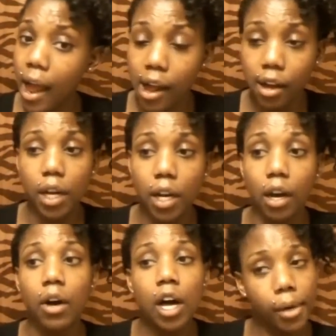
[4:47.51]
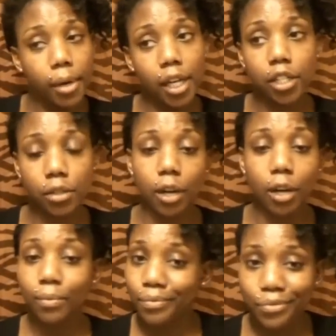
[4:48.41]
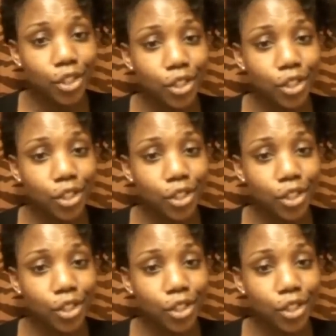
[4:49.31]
I don't know. But, you know,